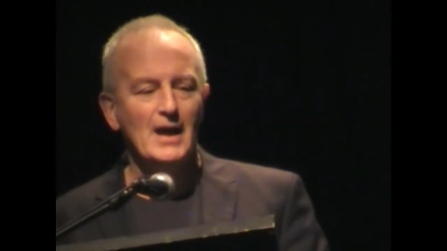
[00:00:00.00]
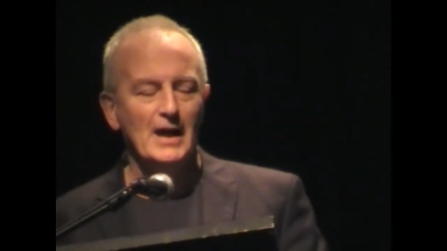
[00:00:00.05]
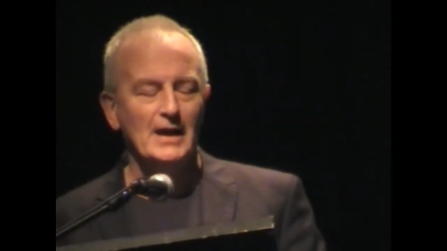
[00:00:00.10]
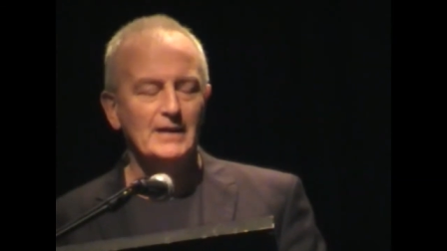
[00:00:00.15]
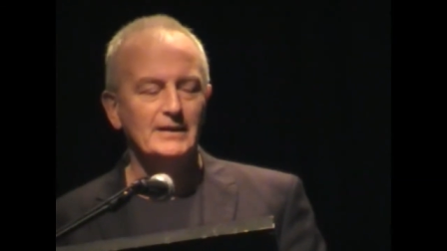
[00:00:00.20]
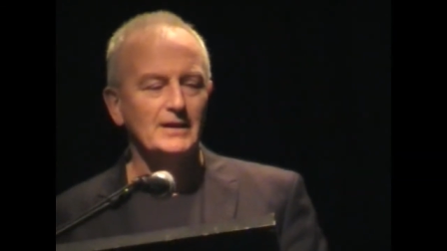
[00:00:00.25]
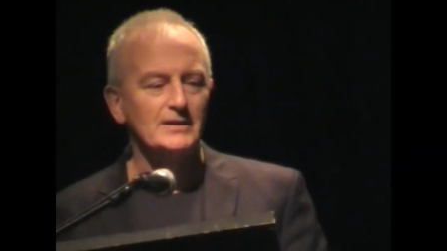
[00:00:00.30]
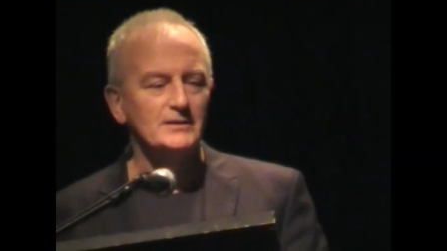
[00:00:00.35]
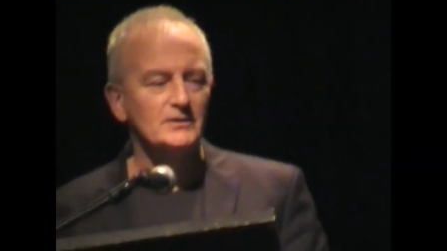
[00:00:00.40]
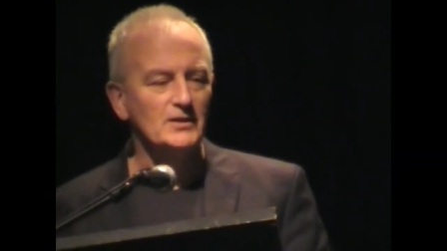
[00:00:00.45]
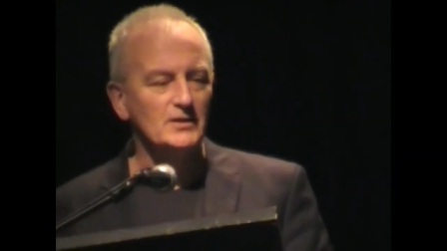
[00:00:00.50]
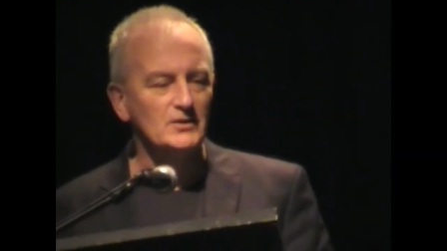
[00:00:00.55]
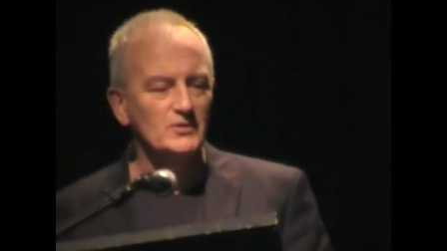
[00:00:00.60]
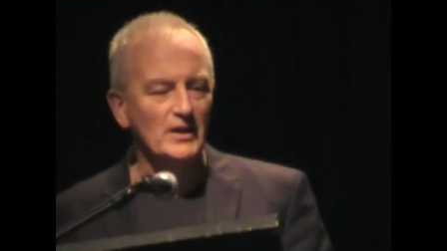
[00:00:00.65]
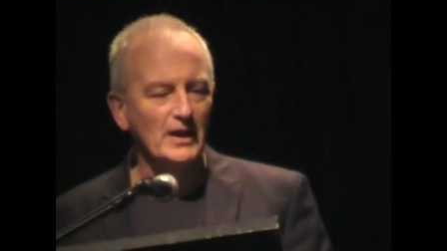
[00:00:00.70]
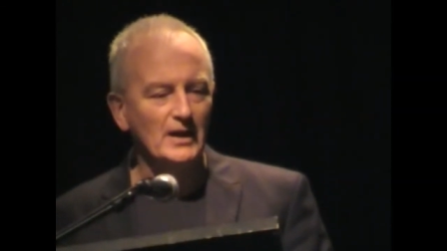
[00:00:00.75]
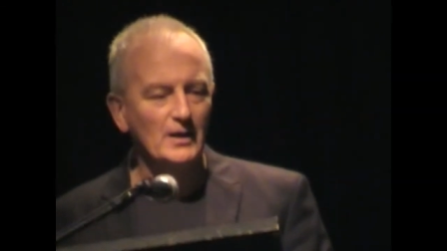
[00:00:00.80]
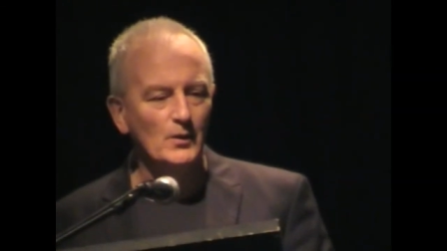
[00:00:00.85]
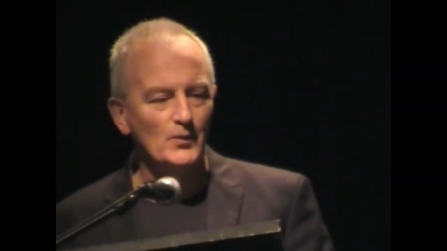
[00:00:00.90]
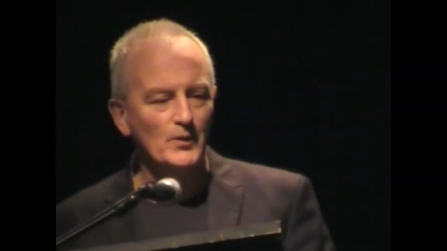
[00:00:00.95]
and that's
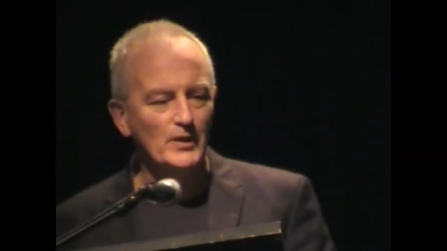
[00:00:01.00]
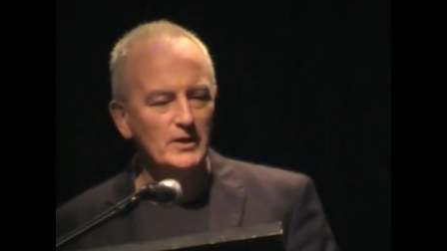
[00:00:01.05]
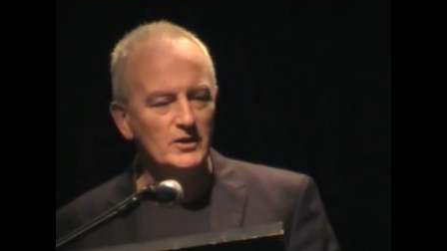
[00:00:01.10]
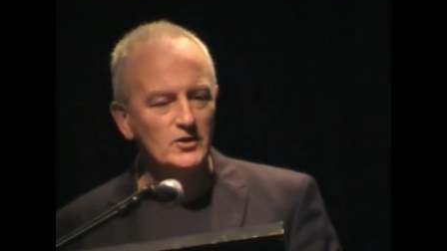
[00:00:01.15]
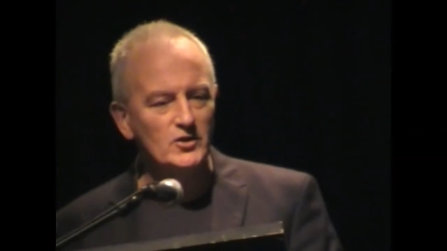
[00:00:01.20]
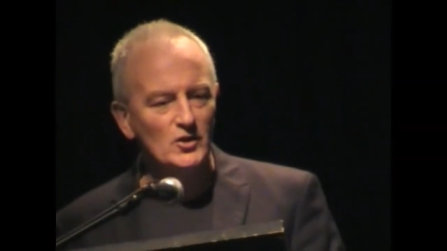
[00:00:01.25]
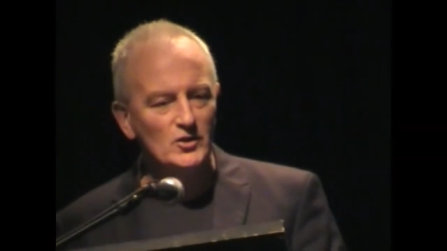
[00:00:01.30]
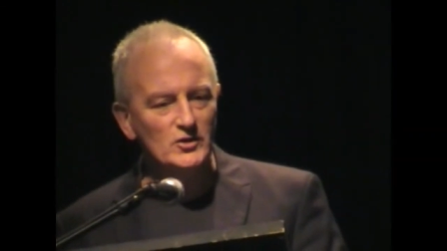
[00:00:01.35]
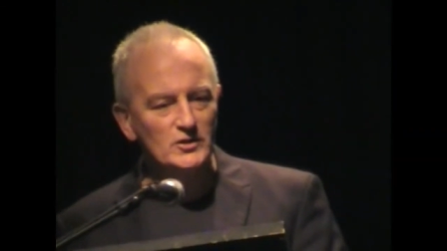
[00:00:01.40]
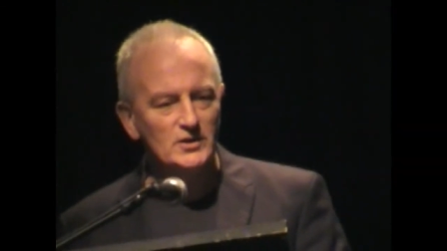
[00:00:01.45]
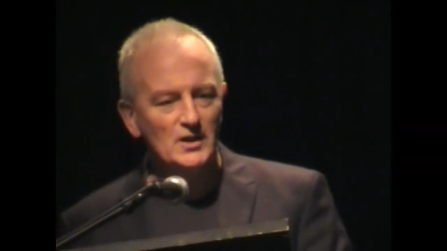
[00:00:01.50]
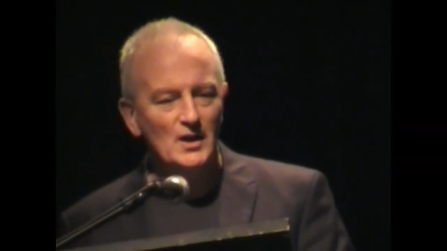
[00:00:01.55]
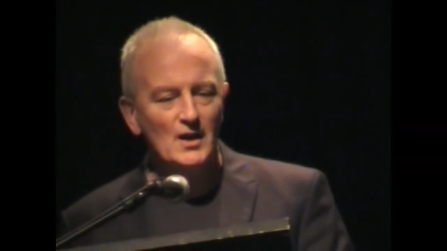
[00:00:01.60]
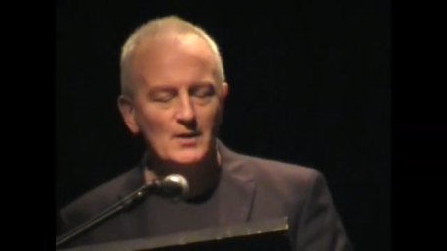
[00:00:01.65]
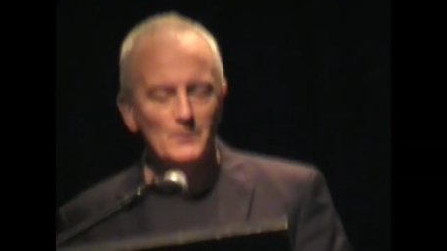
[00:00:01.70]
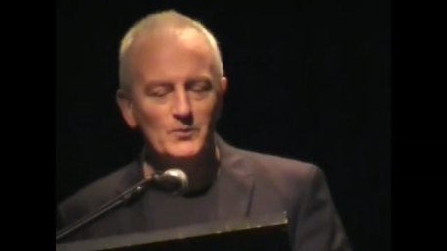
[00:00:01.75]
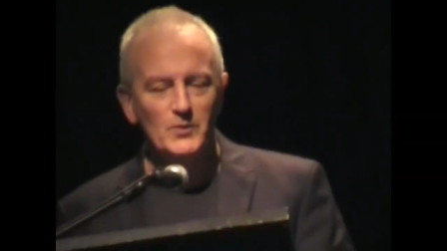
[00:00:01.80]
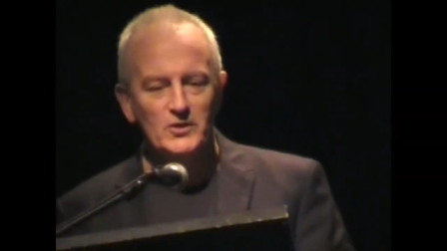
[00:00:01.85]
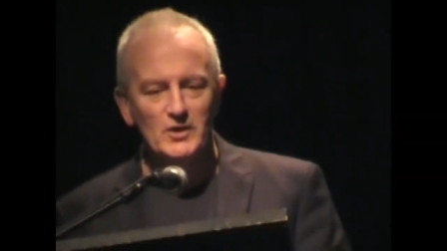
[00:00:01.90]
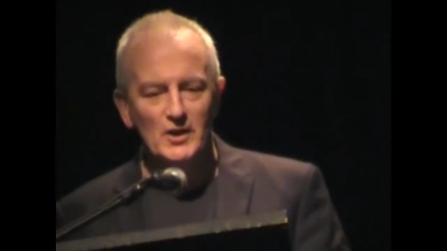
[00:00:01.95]
exactly what it does.
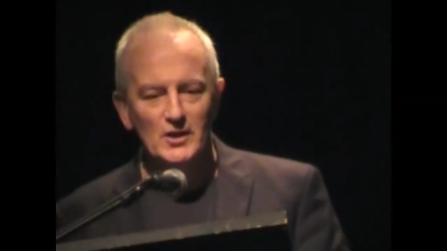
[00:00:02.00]
But